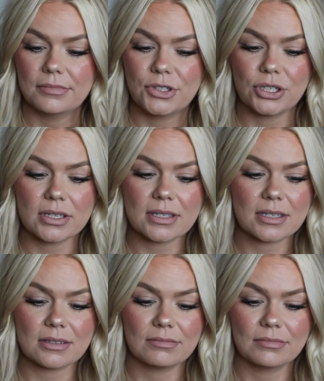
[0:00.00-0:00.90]

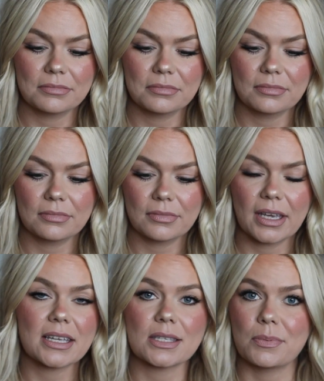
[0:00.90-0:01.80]
just
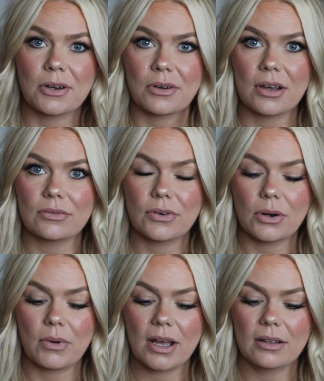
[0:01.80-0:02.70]
like it's been around for
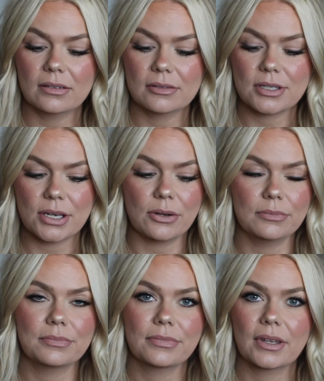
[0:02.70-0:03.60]
a while.
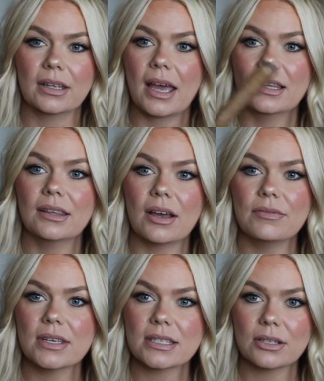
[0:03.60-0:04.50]
So I love
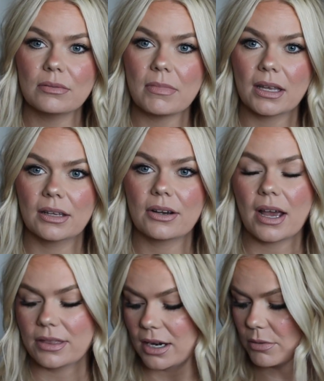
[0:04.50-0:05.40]
this little muddler.
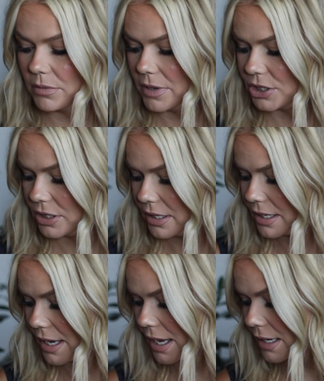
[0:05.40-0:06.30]
I thought I would mention it
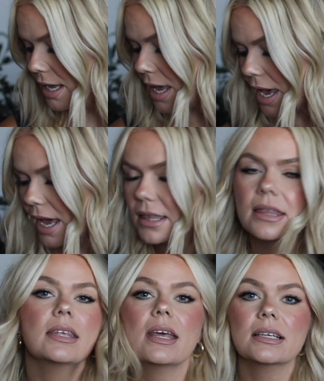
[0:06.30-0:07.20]
again. And
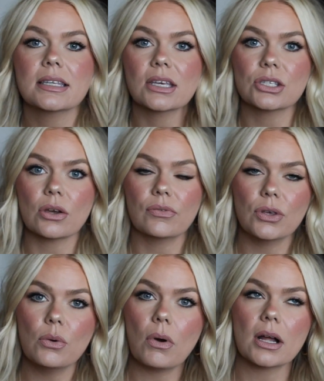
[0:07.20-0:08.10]
then the next thing, so if
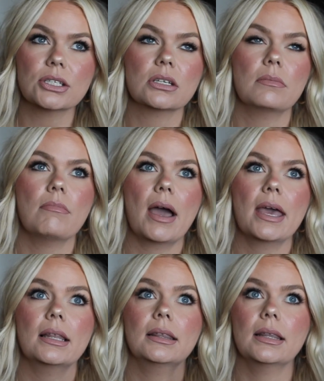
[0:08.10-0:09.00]
you watched
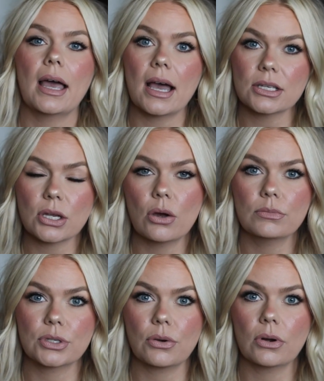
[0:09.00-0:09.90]
my last
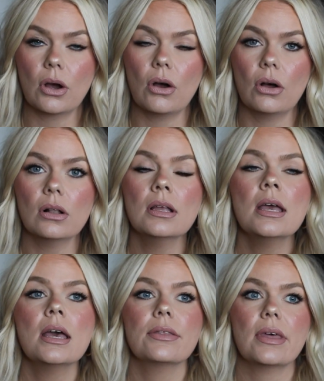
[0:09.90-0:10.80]
home decor haul,
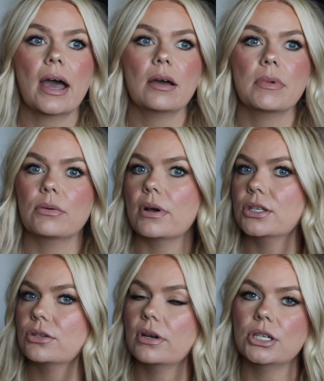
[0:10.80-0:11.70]
that my
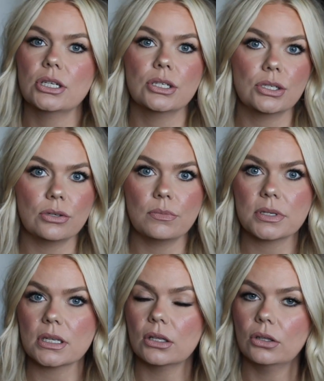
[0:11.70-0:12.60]
restoration
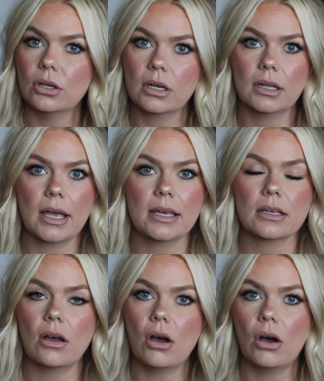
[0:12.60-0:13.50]
dupes
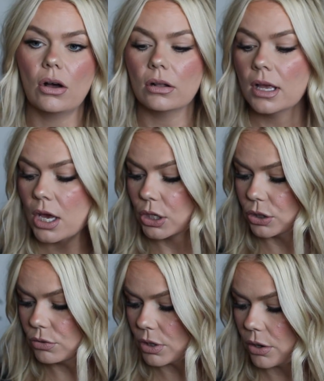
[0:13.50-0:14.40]
look-alike haul,
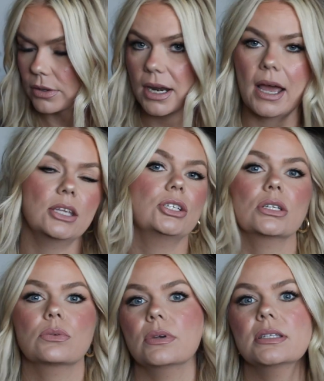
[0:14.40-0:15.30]
you know that I
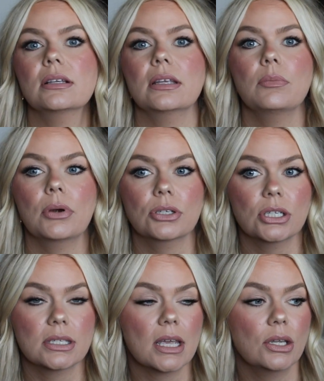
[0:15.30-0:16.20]
just recently
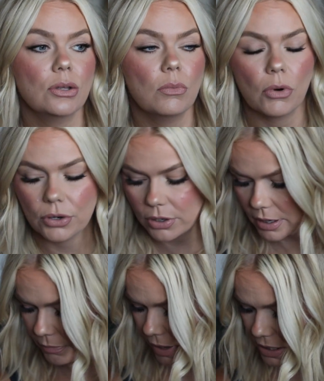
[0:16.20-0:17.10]
purchased a new mortar
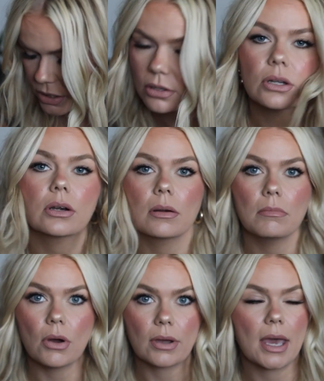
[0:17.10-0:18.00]
and pestle or
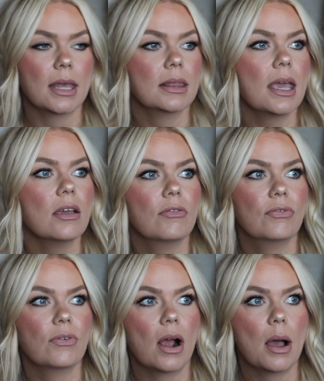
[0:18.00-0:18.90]
molcajete
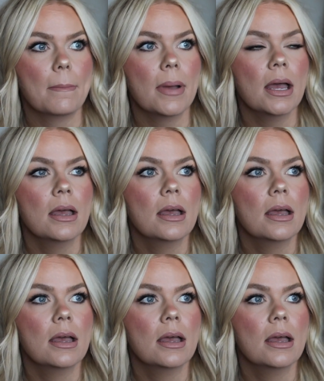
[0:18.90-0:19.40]
from